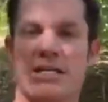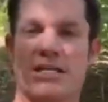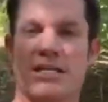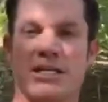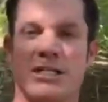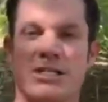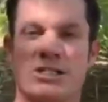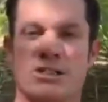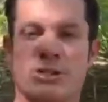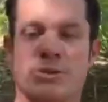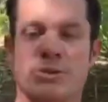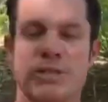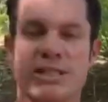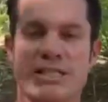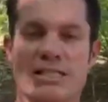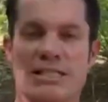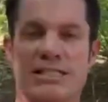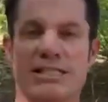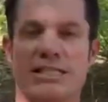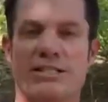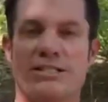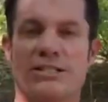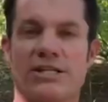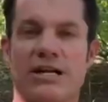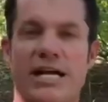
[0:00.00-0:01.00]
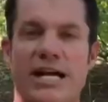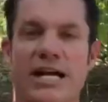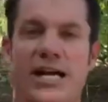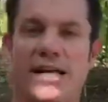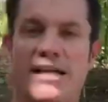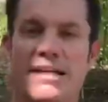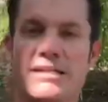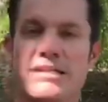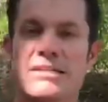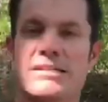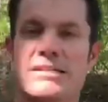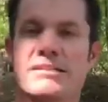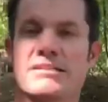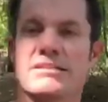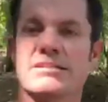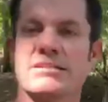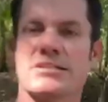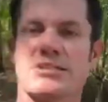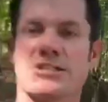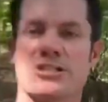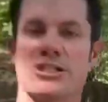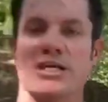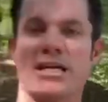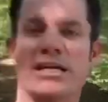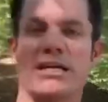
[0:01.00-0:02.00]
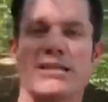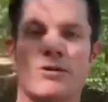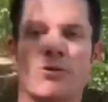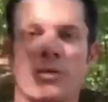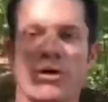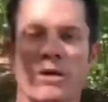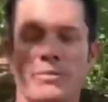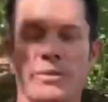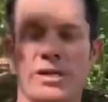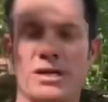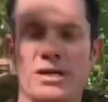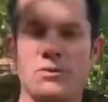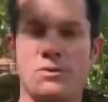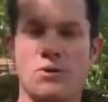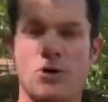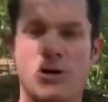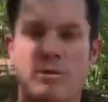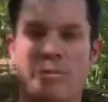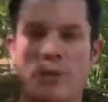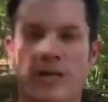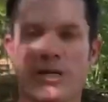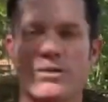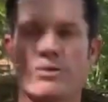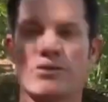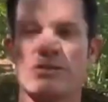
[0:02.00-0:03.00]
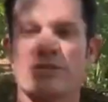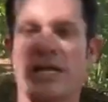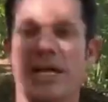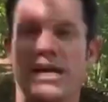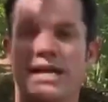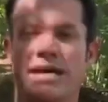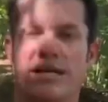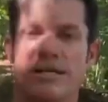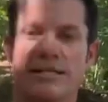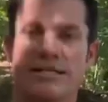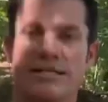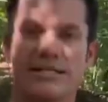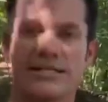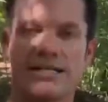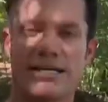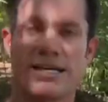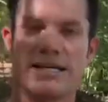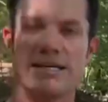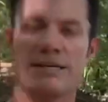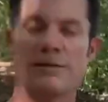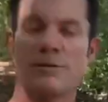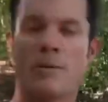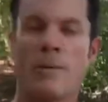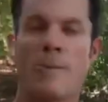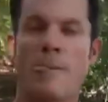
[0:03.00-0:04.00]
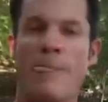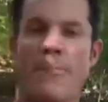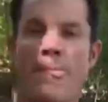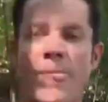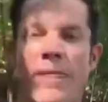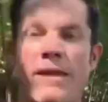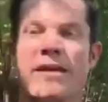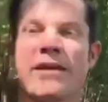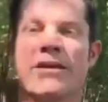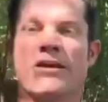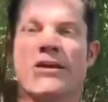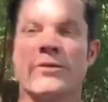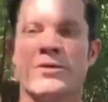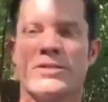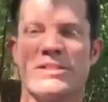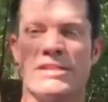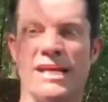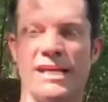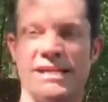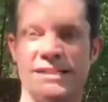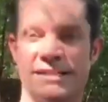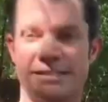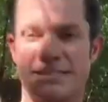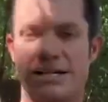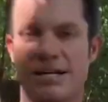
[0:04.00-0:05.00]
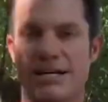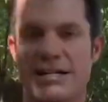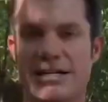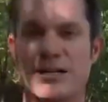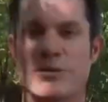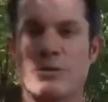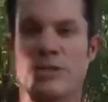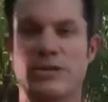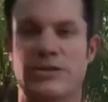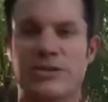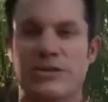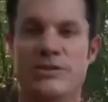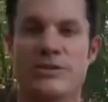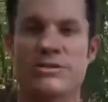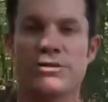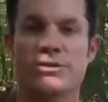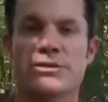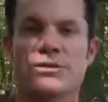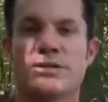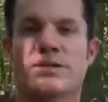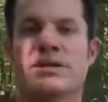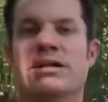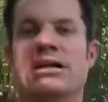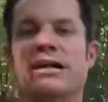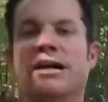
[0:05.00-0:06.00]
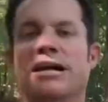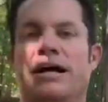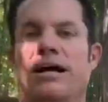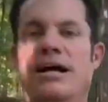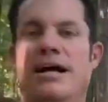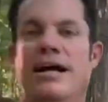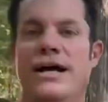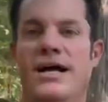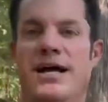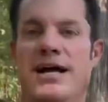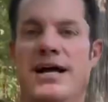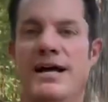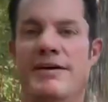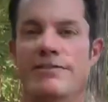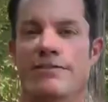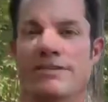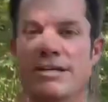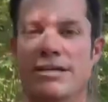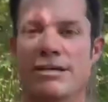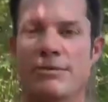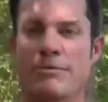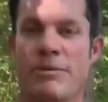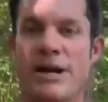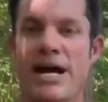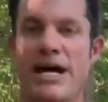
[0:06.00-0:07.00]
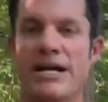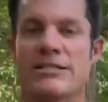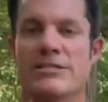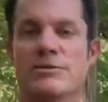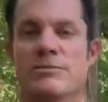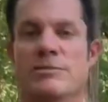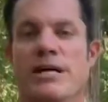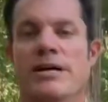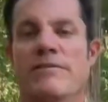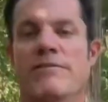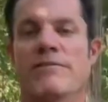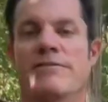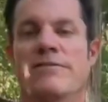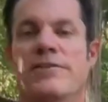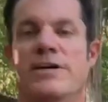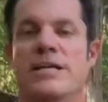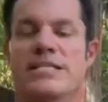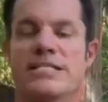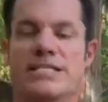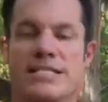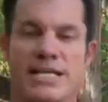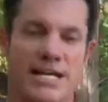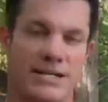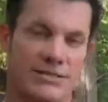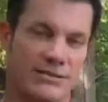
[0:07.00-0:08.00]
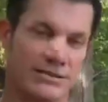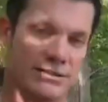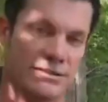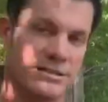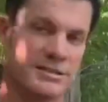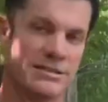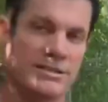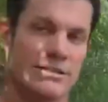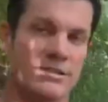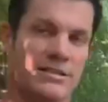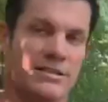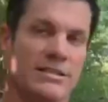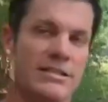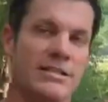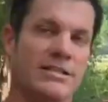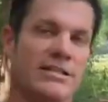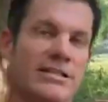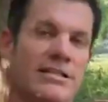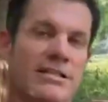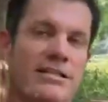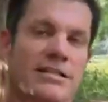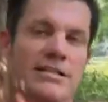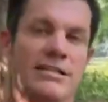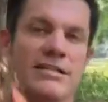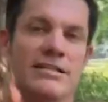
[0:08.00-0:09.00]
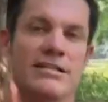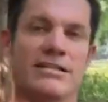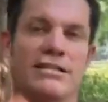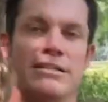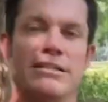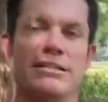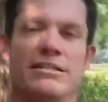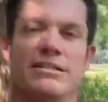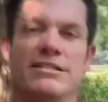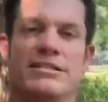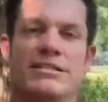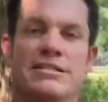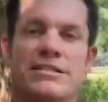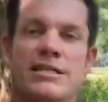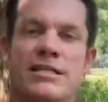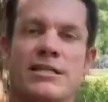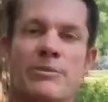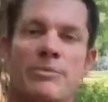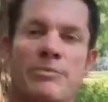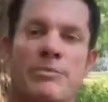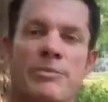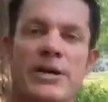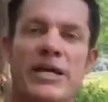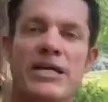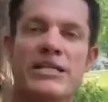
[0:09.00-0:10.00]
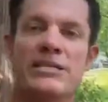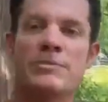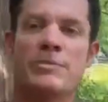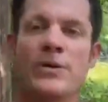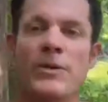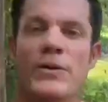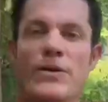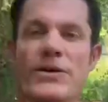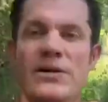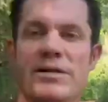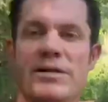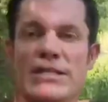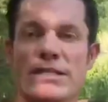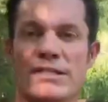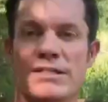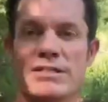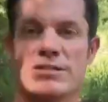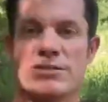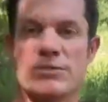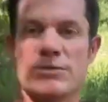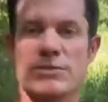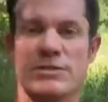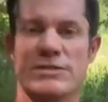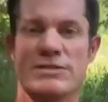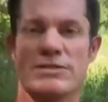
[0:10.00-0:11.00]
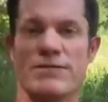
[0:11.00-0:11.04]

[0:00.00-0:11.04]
She would extend her hand to shake the wannabe Romeo's hand and say, "It was nice talking with you. I have to get back to my friends now." She said the best part of this was